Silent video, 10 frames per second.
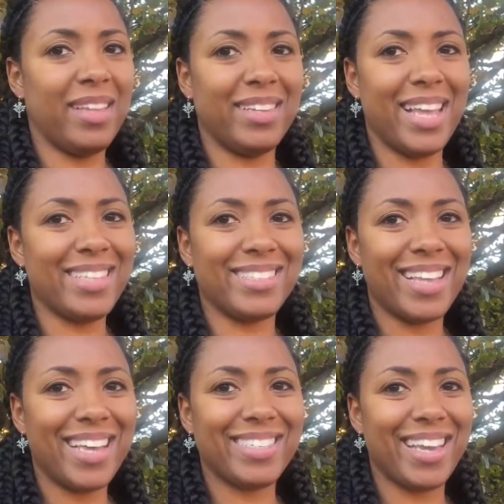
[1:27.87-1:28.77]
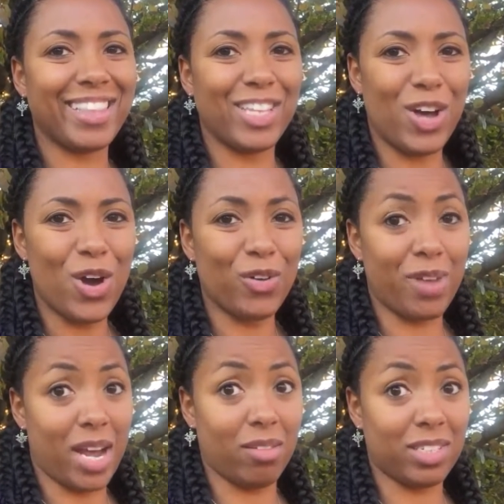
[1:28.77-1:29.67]
Let's not take the long
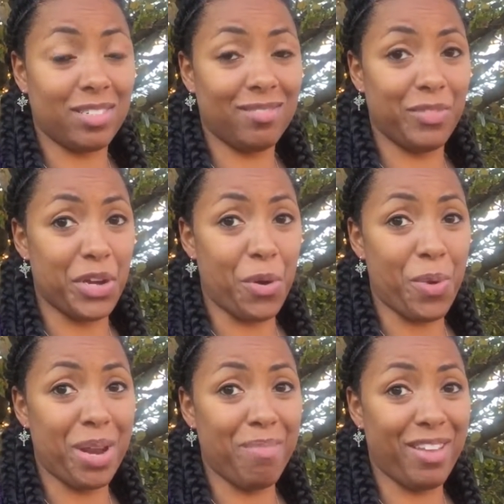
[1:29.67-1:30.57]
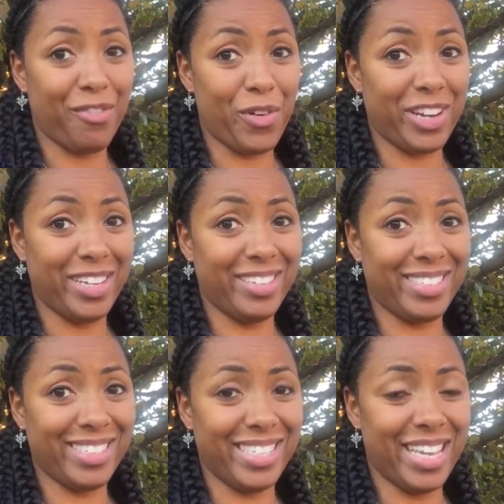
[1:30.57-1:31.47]
route. We don't want to be 40
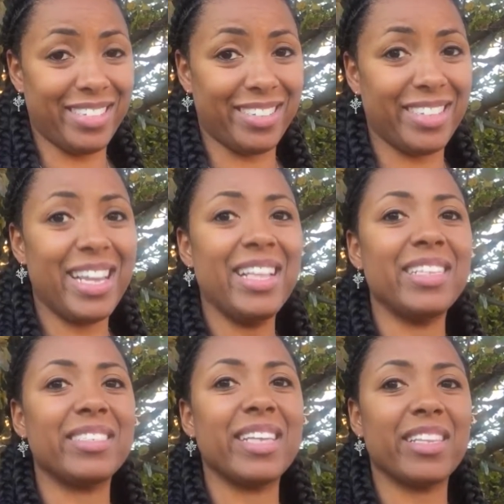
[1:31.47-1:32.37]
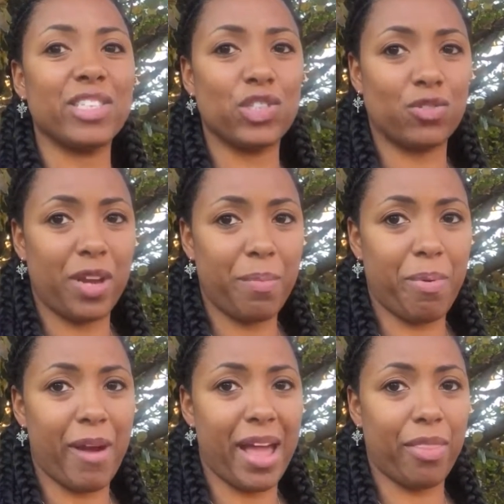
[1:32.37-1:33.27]
years in the desert. Let's take the straight
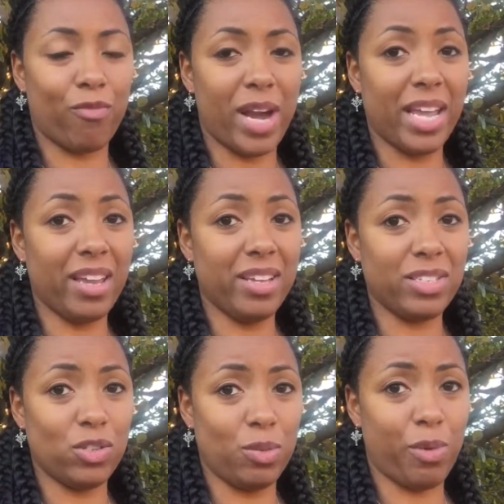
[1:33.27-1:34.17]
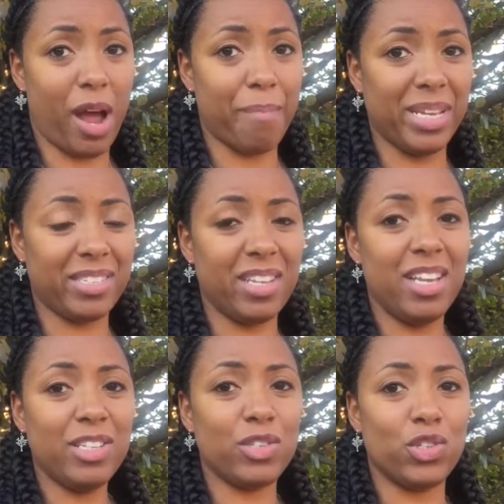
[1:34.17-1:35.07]
path right into the promise.
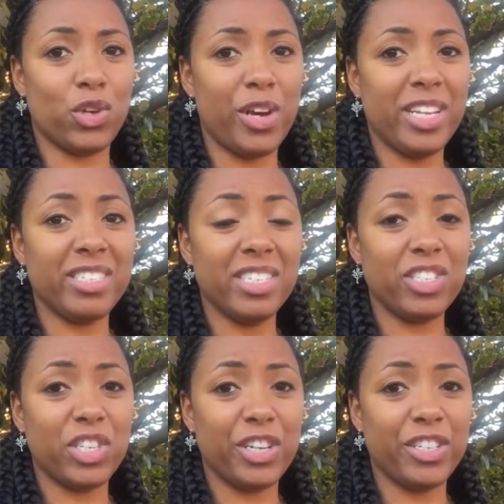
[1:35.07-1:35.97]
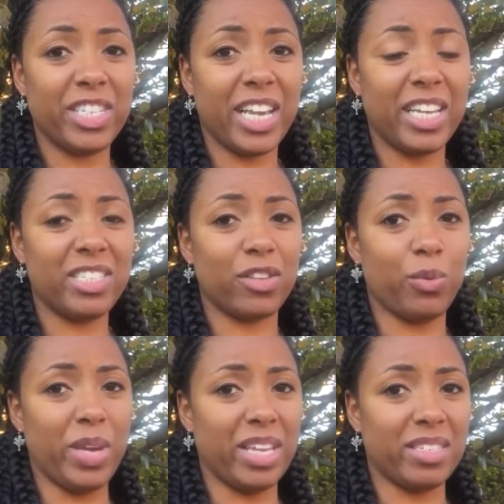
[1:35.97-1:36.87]
So join us this Thursday so
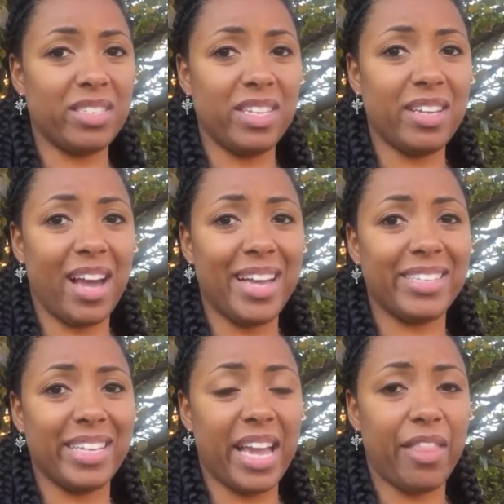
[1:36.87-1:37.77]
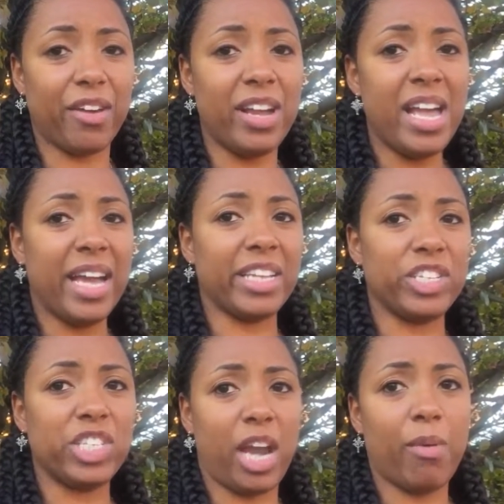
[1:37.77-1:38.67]
that we can seek God together, can
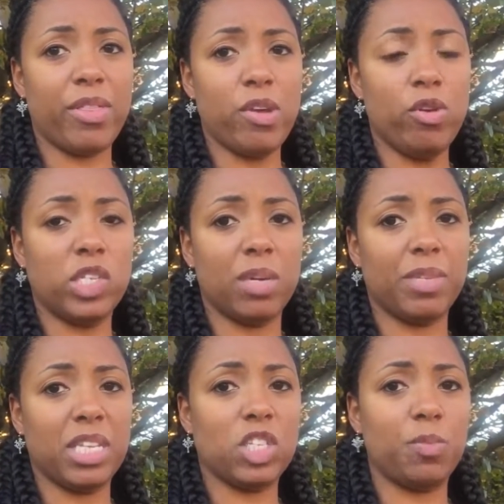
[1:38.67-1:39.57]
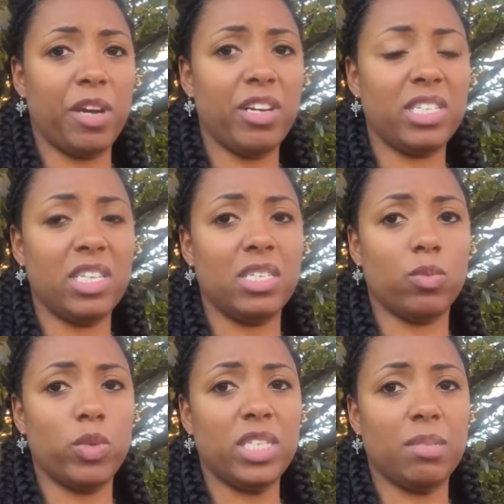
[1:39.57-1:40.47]
share with you some of the experiences
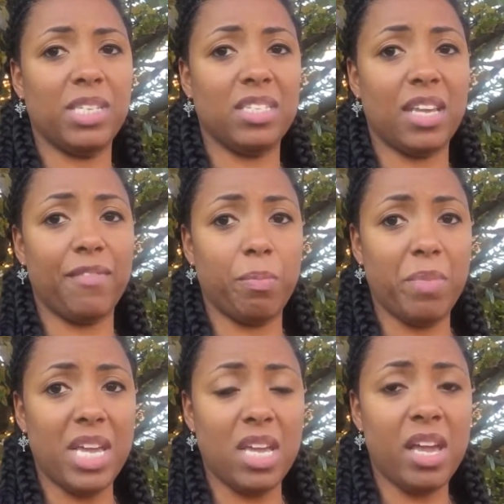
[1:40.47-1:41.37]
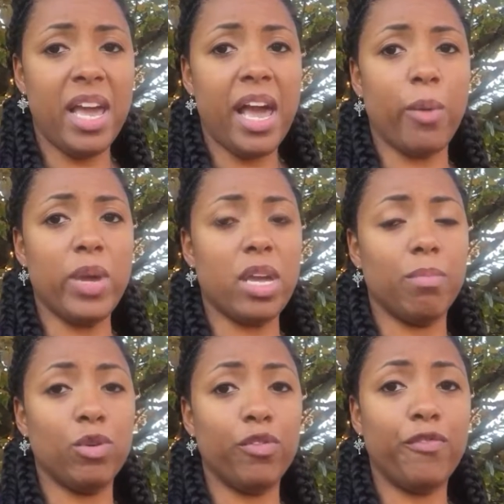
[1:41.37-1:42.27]
and wisdom He's given me, and we can
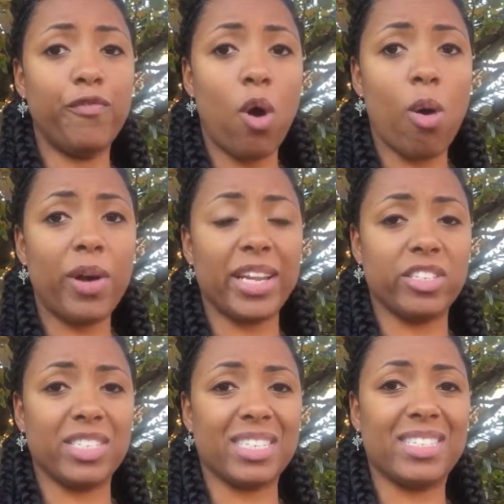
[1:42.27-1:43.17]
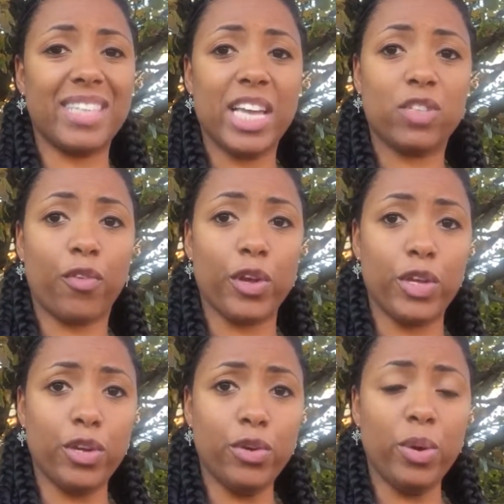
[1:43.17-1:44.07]
move forward into success for
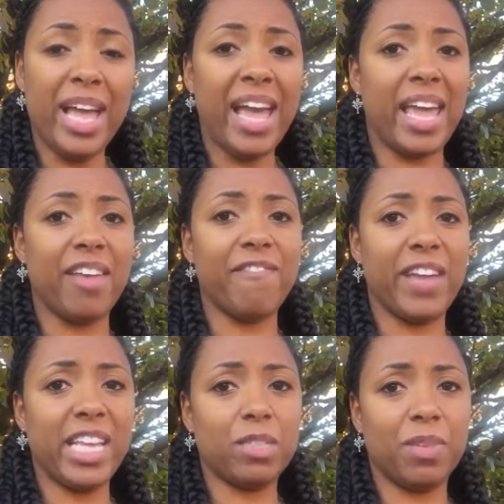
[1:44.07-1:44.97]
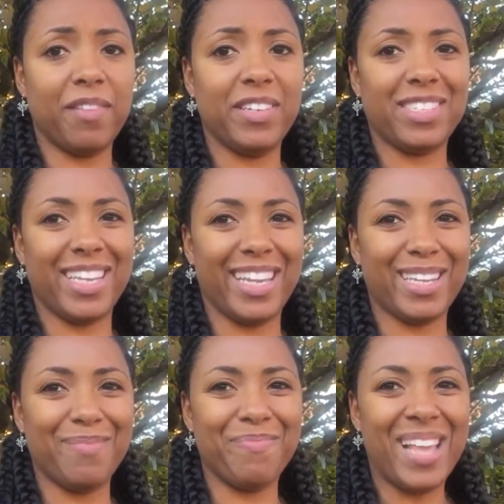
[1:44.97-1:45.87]
you and advancement of His
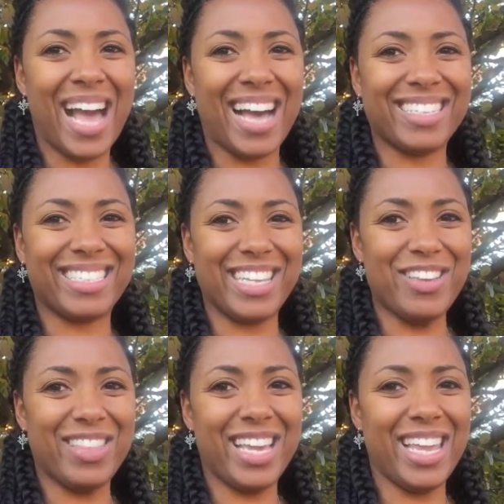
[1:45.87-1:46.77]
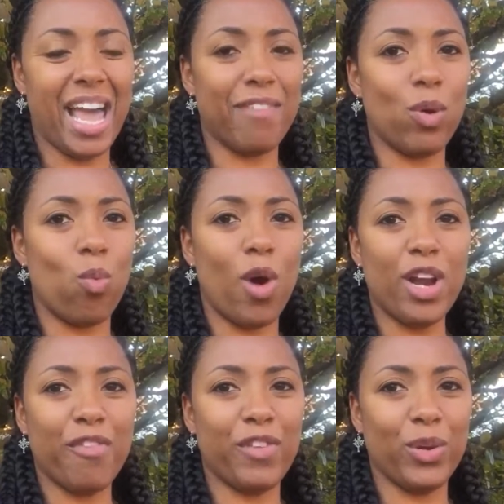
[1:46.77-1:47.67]
kingdom. I'll see you then. Have a
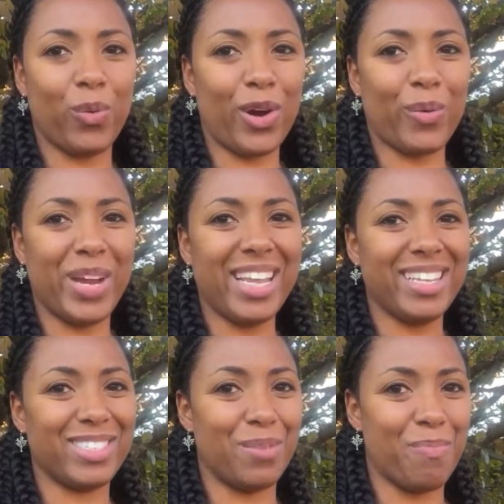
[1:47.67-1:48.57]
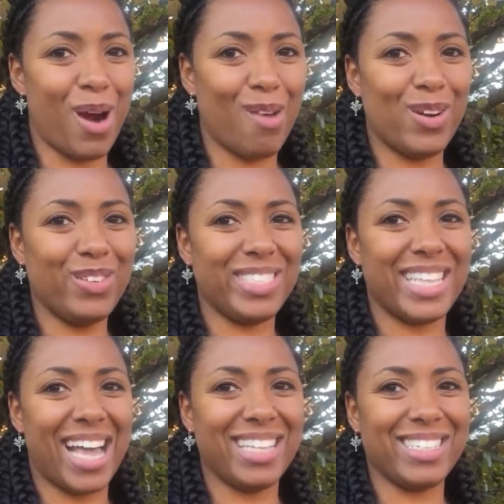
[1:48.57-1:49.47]
wonderful work week. Tomorrow,
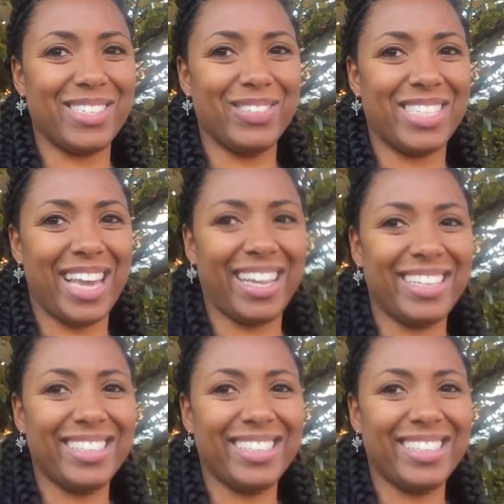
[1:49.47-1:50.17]
Talent Tuesday.